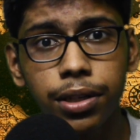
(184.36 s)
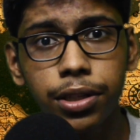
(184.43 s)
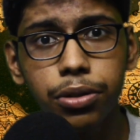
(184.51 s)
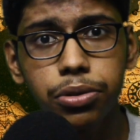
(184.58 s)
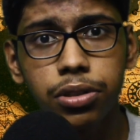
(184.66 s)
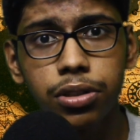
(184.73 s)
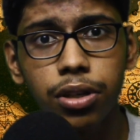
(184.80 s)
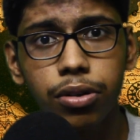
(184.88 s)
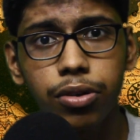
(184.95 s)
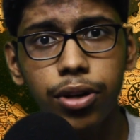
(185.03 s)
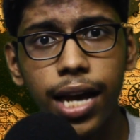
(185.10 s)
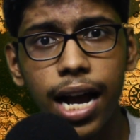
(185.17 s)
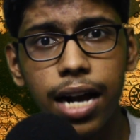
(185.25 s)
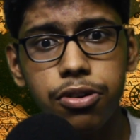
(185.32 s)
which has been used
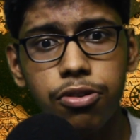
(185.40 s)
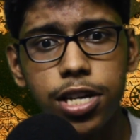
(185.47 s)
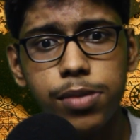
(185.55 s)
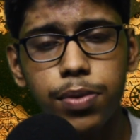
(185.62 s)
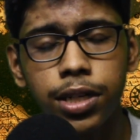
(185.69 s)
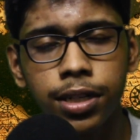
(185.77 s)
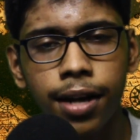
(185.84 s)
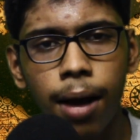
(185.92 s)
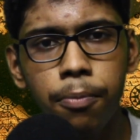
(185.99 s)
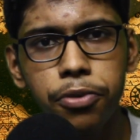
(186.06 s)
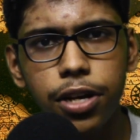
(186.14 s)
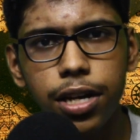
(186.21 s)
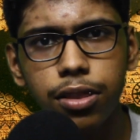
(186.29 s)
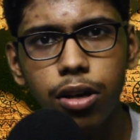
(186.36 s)
in the reactor has
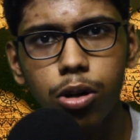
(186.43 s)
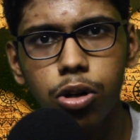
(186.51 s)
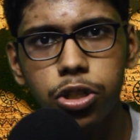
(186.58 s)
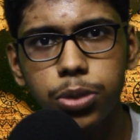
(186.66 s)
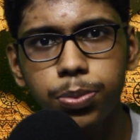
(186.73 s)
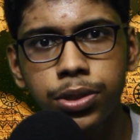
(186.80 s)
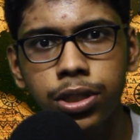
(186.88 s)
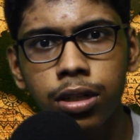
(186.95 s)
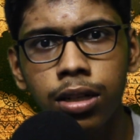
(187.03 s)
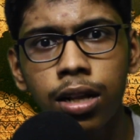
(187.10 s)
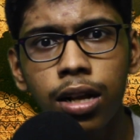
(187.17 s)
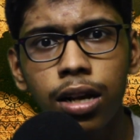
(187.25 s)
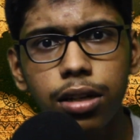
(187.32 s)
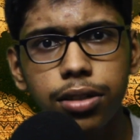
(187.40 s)
been dumped in the
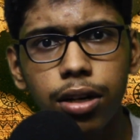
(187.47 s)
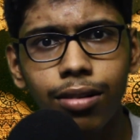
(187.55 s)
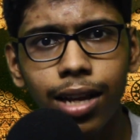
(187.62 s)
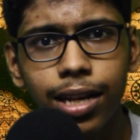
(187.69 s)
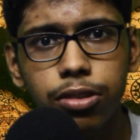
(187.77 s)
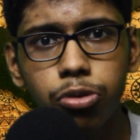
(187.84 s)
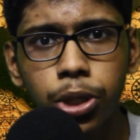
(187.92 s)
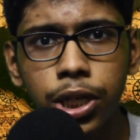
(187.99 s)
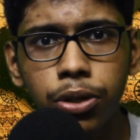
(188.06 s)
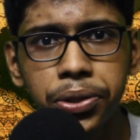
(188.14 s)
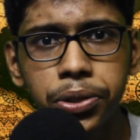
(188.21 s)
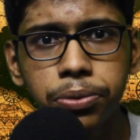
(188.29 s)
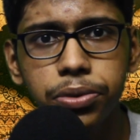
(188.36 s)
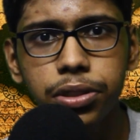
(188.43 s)
hospital there are like
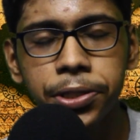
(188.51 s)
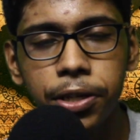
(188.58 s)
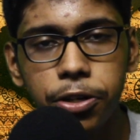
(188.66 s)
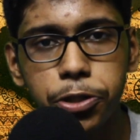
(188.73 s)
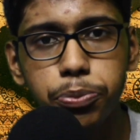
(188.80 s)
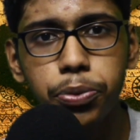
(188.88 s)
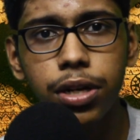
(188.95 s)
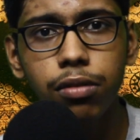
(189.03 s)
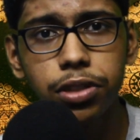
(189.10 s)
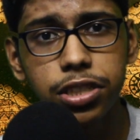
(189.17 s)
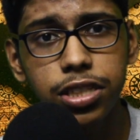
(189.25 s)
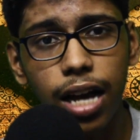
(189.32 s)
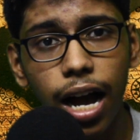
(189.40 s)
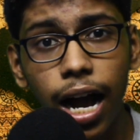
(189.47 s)
three rooms in the
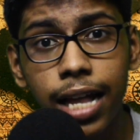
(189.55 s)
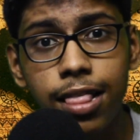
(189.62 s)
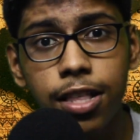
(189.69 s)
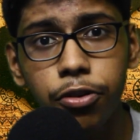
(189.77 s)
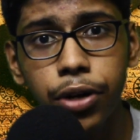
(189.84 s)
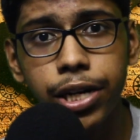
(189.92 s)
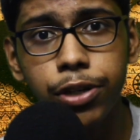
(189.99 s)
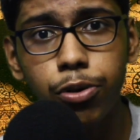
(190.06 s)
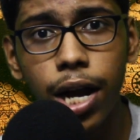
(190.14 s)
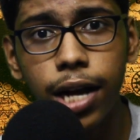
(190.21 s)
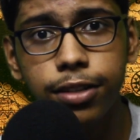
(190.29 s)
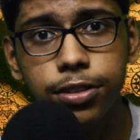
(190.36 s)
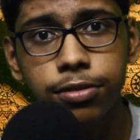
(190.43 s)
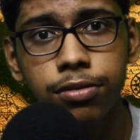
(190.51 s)
hospital which is highly
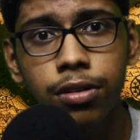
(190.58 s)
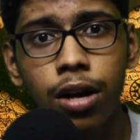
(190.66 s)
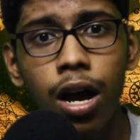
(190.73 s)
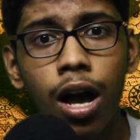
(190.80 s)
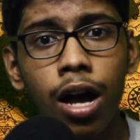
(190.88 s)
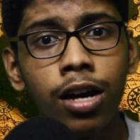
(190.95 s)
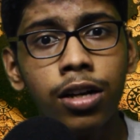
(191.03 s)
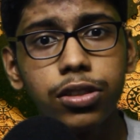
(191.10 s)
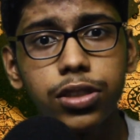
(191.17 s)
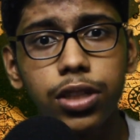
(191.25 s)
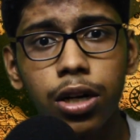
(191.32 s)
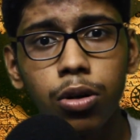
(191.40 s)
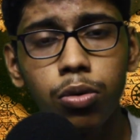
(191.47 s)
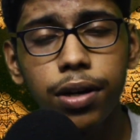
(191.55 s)
radioactive
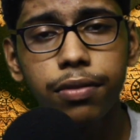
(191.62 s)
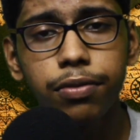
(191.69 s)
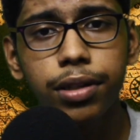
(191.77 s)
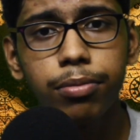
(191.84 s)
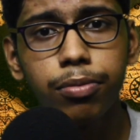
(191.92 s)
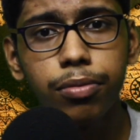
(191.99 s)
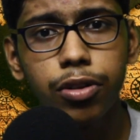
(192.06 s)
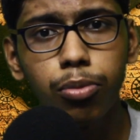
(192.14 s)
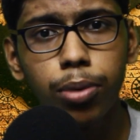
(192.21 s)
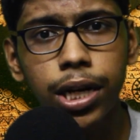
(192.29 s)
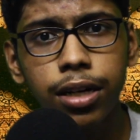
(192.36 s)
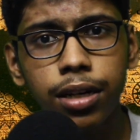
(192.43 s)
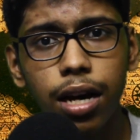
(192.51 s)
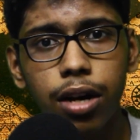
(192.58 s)
so when we
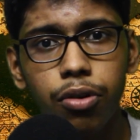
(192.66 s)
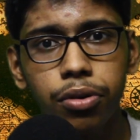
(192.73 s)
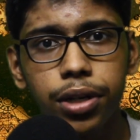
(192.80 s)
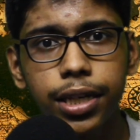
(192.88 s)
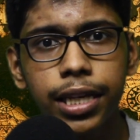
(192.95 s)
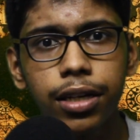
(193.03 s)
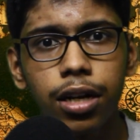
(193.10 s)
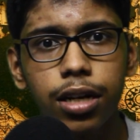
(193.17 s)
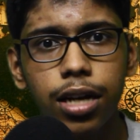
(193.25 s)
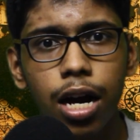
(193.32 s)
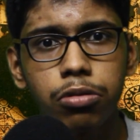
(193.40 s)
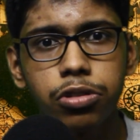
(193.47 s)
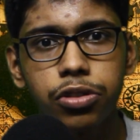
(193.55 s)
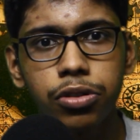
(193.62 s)
bring our
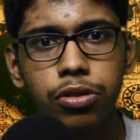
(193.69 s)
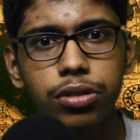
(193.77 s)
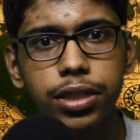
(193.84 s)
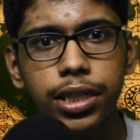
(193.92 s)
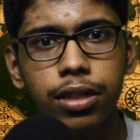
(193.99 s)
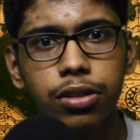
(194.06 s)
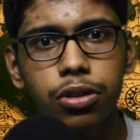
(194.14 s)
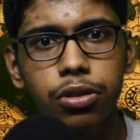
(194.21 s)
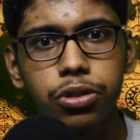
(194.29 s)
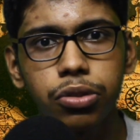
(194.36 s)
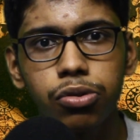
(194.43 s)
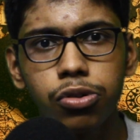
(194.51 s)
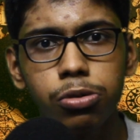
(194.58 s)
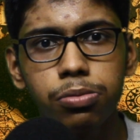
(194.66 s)
Geiger counter
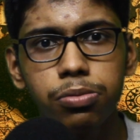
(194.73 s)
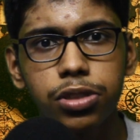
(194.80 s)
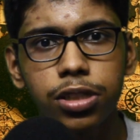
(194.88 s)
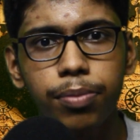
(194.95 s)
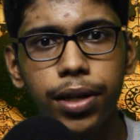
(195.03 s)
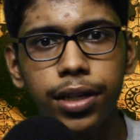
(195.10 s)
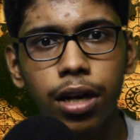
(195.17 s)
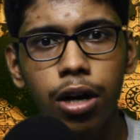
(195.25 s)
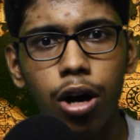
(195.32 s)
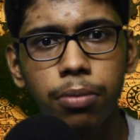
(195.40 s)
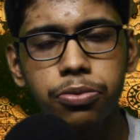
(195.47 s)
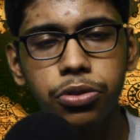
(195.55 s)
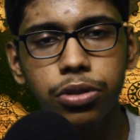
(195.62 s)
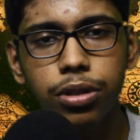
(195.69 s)
near those rooms it may
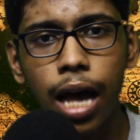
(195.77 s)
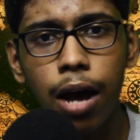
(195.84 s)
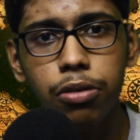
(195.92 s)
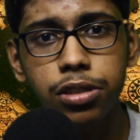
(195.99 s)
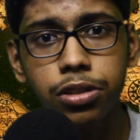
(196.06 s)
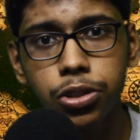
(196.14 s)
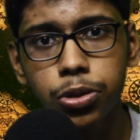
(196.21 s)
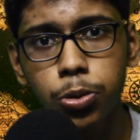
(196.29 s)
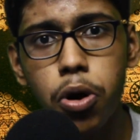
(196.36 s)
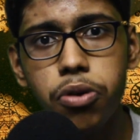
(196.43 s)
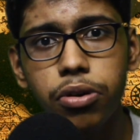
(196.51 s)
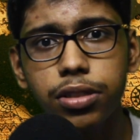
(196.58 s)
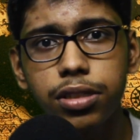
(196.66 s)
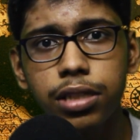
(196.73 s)
go up to
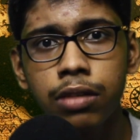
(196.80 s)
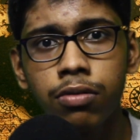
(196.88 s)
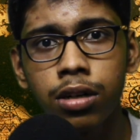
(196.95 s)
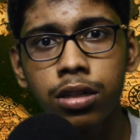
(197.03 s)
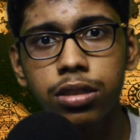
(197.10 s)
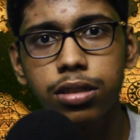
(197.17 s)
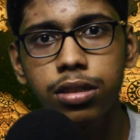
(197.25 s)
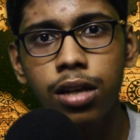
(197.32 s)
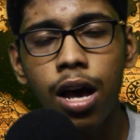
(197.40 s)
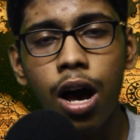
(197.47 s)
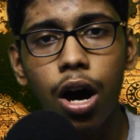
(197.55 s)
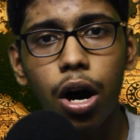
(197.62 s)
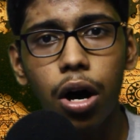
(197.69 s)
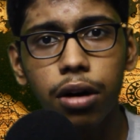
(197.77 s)
1200
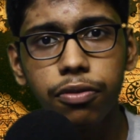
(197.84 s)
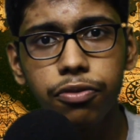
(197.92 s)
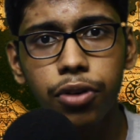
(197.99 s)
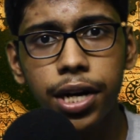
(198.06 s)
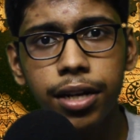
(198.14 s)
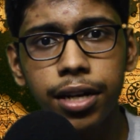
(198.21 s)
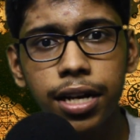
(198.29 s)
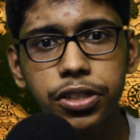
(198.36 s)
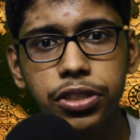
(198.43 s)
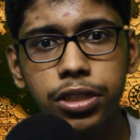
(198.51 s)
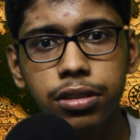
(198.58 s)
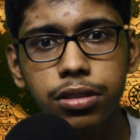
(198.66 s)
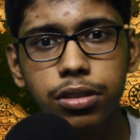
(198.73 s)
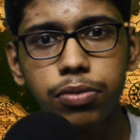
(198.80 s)
sieverts of
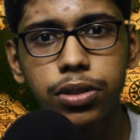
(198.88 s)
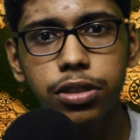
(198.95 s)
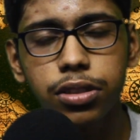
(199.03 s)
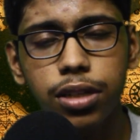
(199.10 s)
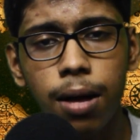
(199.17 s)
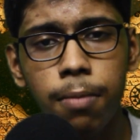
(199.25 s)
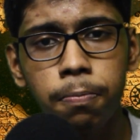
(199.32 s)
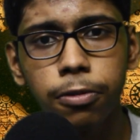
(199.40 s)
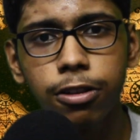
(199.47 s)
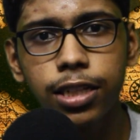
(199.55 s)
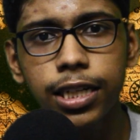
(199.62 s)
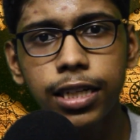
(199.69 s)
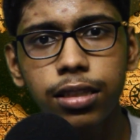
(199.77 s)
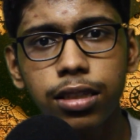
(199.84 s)
radiations which is
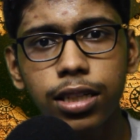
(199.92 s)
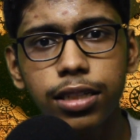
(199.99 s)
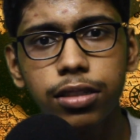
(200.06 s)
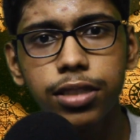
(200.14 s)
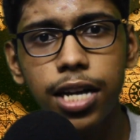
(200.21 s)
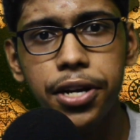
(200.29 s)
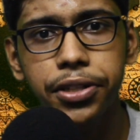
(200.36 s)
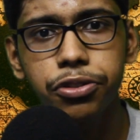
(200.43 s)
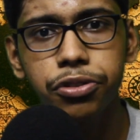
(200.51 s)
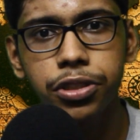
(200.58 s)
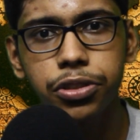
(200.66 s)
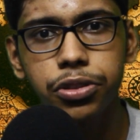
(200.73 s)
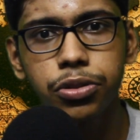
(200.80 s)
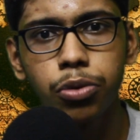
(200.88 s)
completely
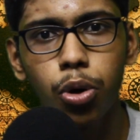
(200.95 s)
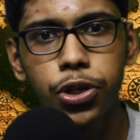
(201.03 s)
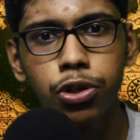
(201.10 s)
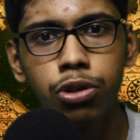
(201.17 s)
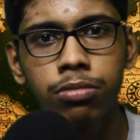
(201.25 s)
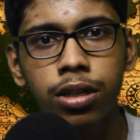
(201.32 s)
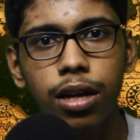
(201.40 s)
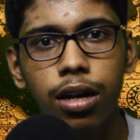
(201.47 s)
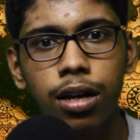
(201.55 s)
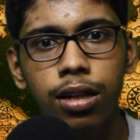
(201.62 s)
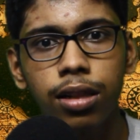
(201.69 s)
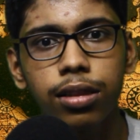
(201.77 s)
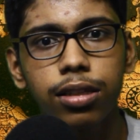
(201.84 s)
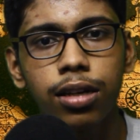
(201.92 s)
dangerous to
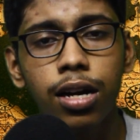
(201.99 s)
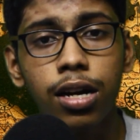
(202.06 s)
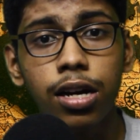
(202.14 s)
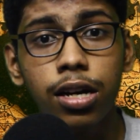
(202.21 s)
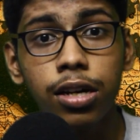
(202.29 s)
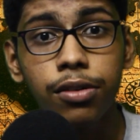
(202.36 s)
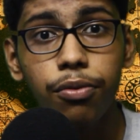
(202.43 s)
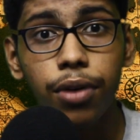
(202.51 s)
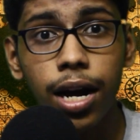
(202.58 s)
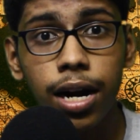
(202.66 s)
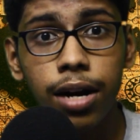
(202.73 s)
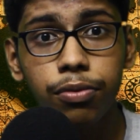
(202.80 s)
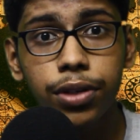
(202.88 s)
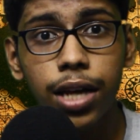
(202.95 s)
human health
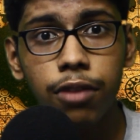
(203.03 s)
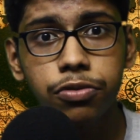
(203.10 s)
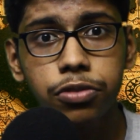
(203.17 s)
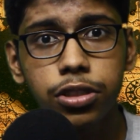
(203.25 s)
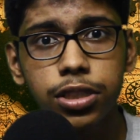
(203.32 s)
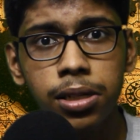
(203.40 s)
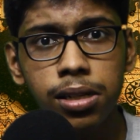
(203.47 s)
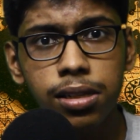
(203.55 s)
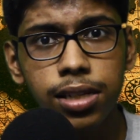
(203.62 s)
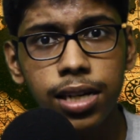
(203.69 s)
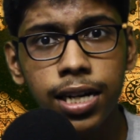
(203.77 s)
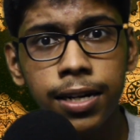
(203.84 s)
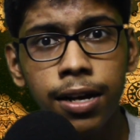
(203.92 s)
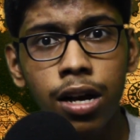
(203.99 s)
where we have to
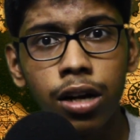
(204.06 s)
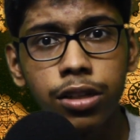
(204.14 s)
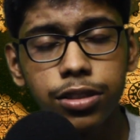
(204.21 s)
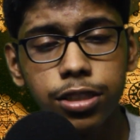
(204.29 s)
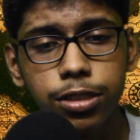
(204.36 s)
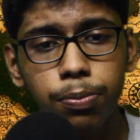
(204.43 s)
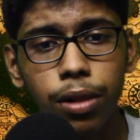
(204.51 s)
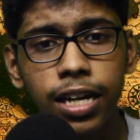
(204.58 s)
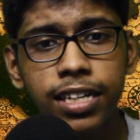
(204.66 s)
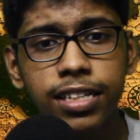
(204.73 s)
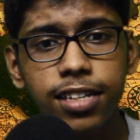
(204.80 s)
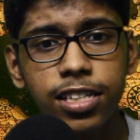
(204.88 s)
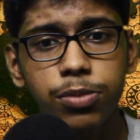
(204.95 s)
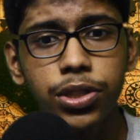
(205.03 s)
tell that this
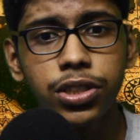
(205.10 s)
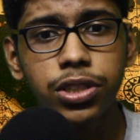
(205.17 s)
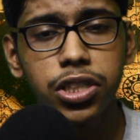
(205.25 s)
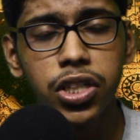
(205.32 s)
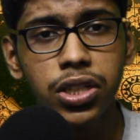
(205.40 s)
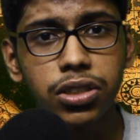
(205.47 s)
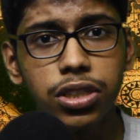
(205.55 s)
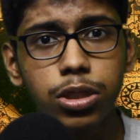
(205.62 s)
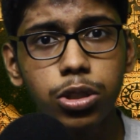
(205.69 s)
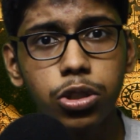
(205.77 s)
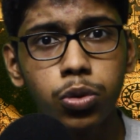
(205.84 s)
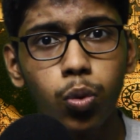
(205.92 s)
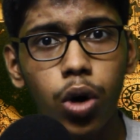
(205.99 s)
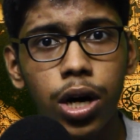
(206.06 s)
place has been
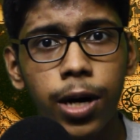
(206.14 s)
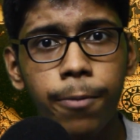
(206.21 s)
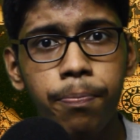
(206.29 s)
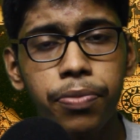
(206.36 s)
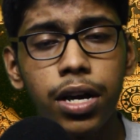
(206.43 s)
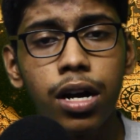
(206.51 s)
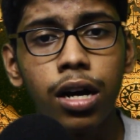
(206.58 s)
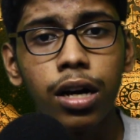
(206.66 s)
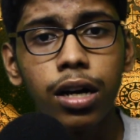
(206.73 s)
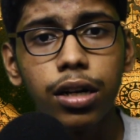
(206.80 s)
turned into a,